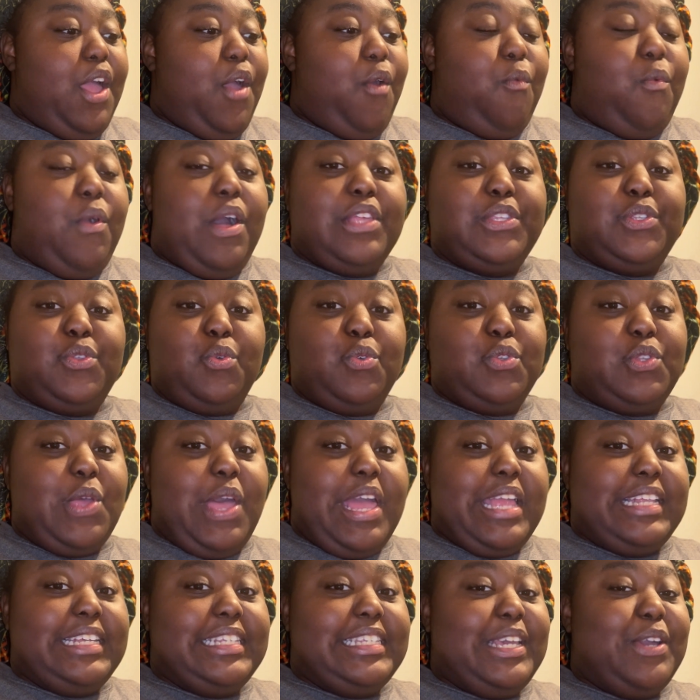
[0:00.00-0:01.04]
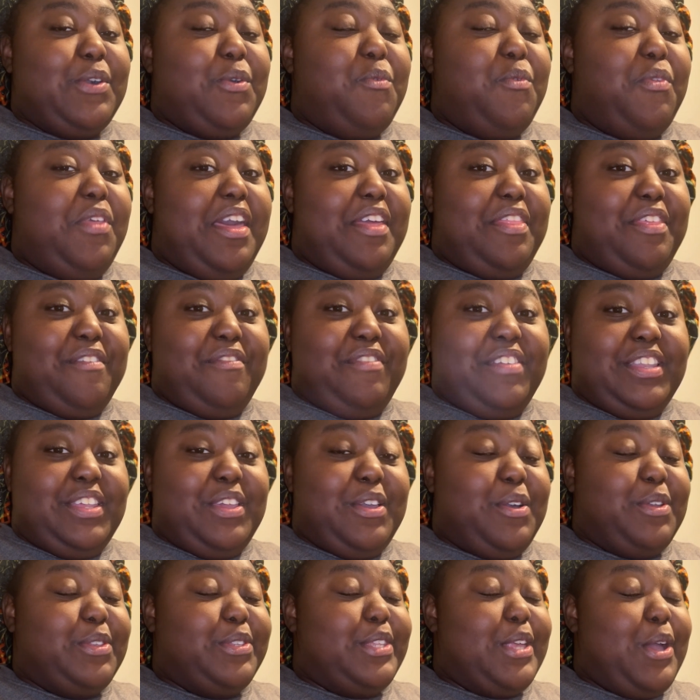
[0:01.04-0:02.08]
whilst also editing all the other
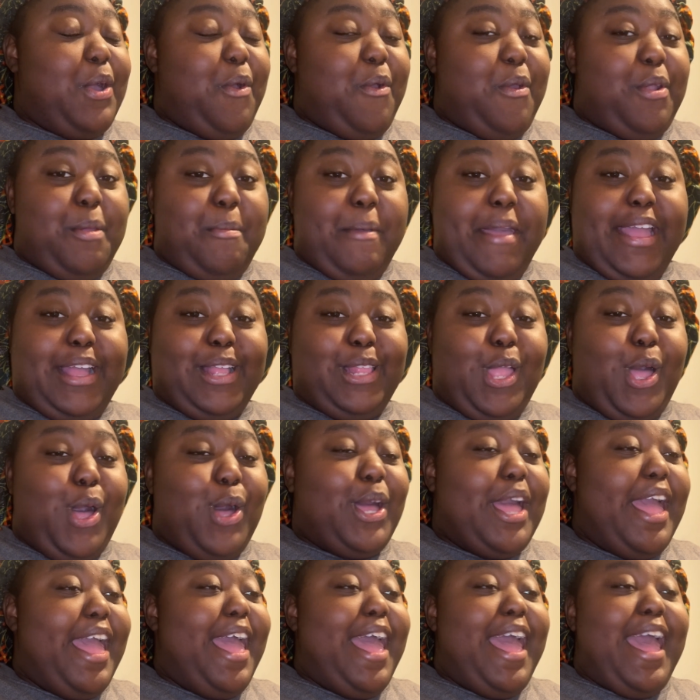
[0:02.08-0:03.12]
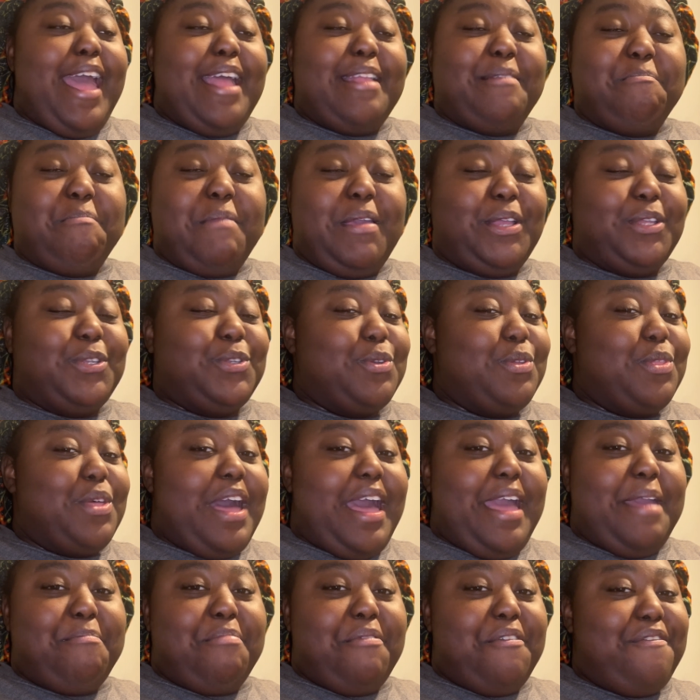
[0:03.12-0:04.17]
videos that are on a backlog and make sure that
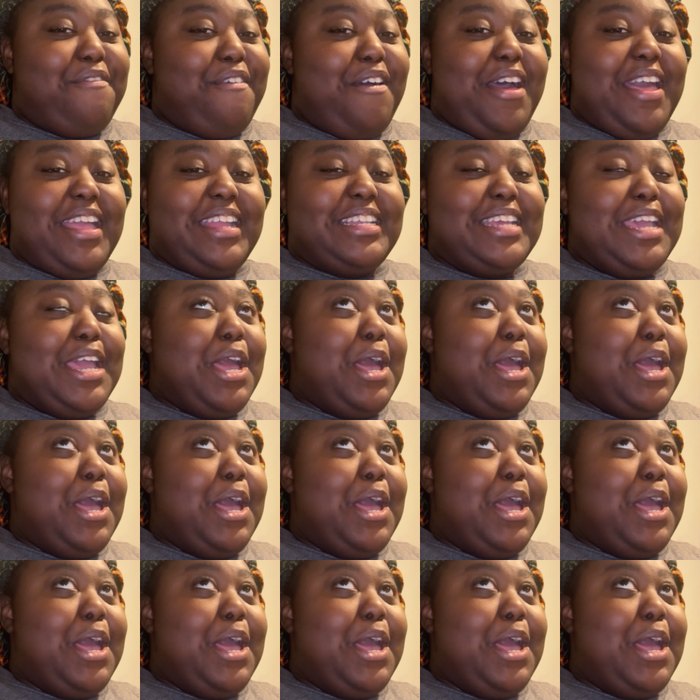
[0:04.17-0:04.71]
I provide